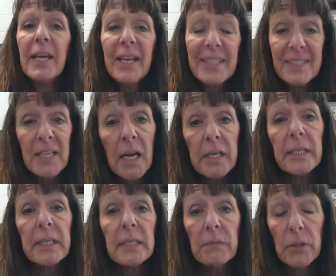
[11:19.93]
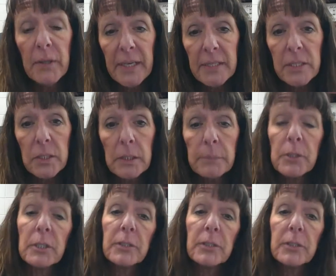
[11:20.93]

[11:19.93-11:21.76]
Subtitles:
It's not going to give you that description.